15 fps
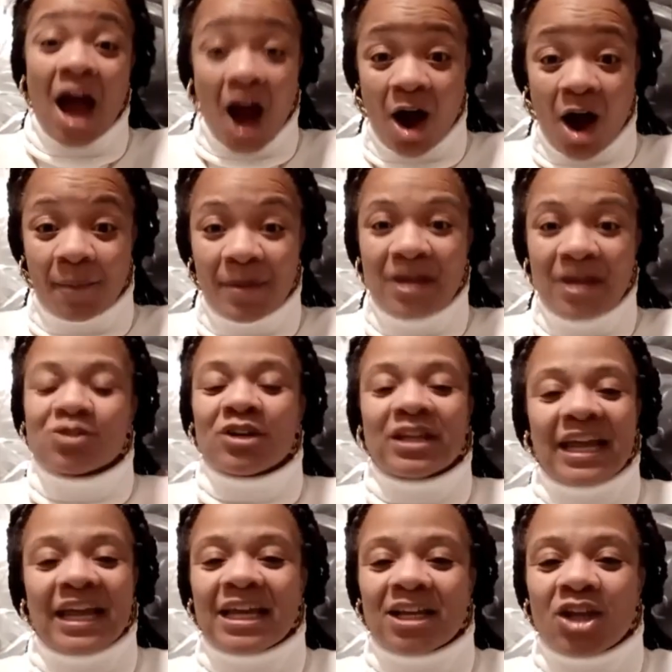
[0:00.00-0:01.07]
up, so that
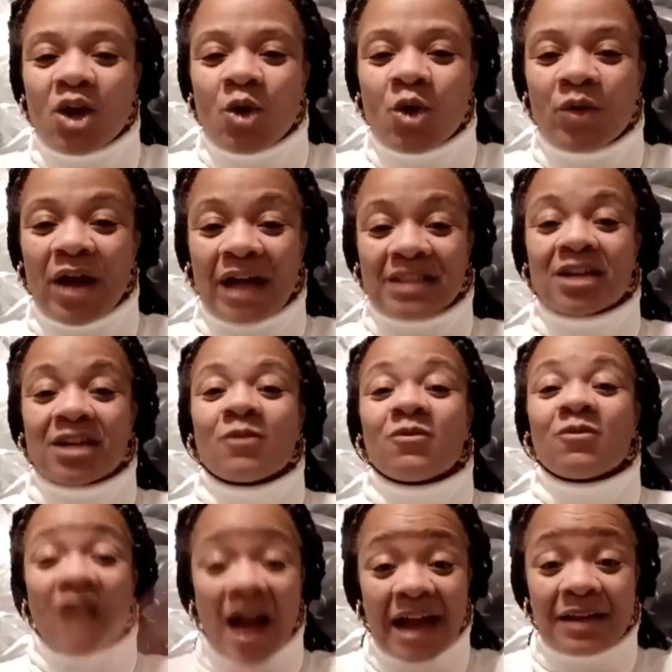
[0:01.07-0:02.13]
they can know not to
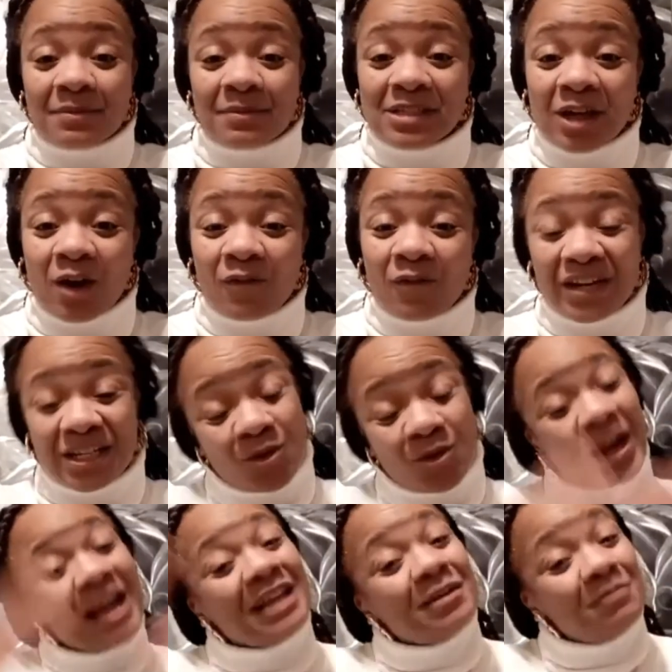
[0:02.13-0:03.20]
confine themselves, and it's
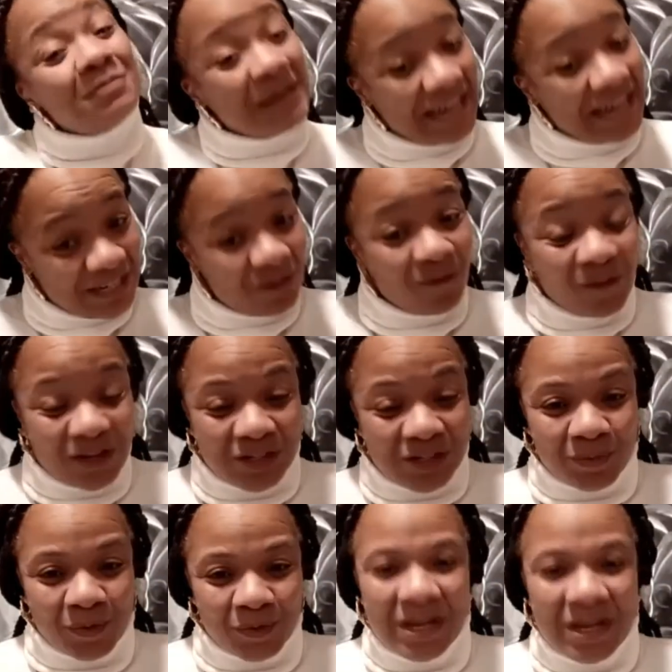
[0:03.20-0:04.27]
okay to be
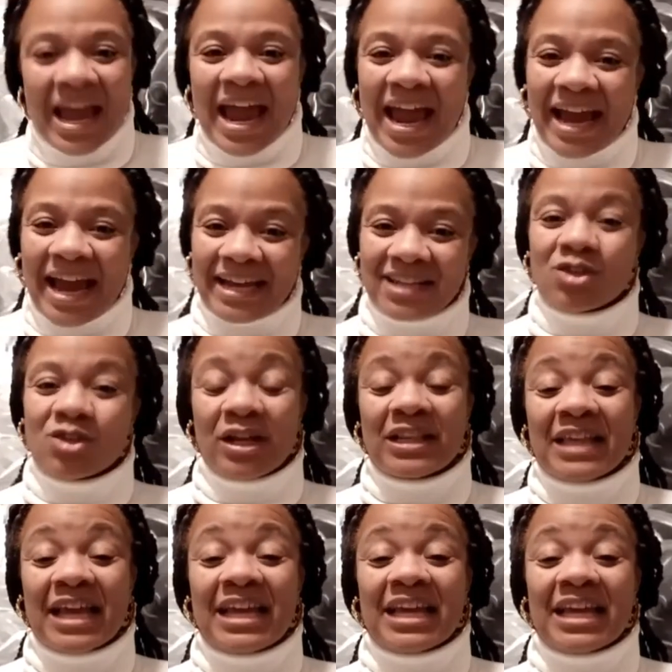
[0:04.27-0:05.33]
individuals, and so that
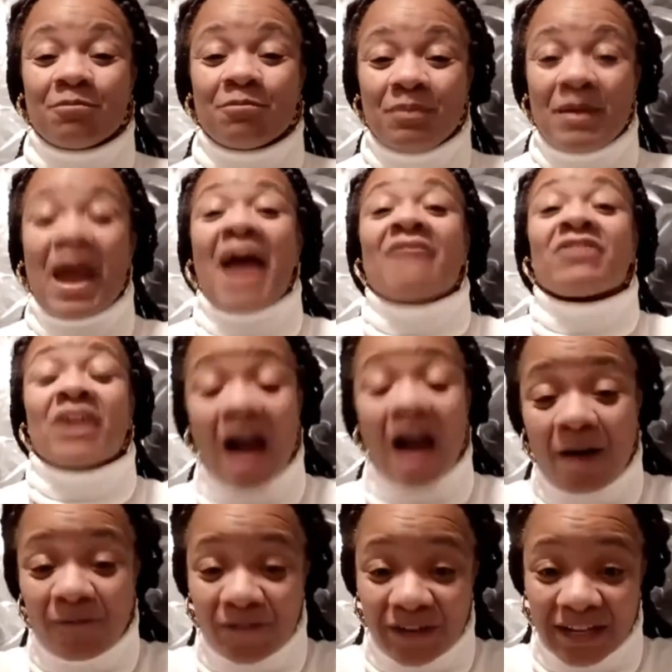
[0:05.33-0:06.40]
they can have the
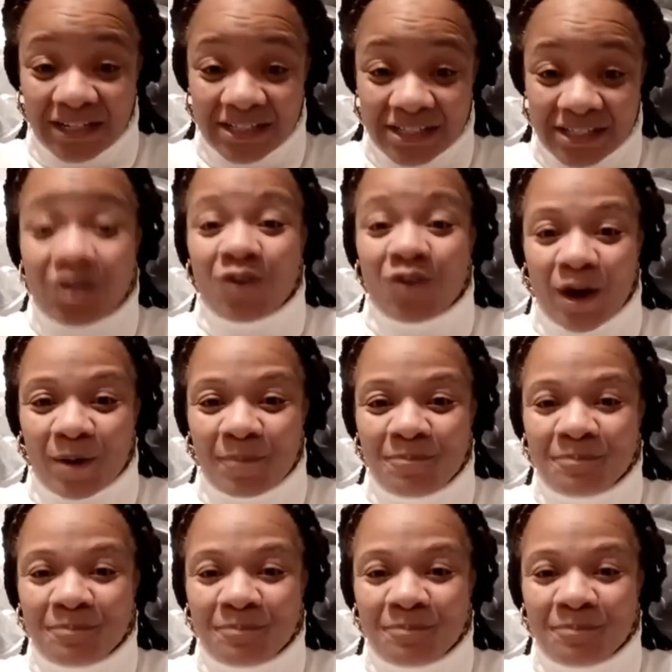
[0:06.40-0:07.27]
confidence to grow.